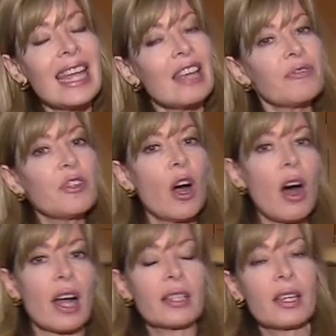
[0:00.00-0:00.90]
If
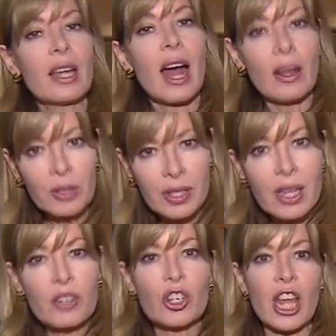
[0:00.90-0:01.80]
not, how does
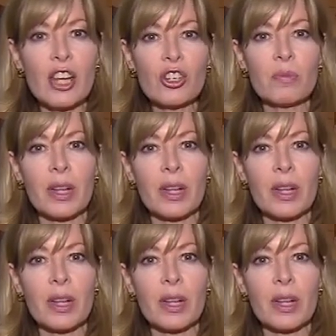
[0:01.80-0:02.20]
the education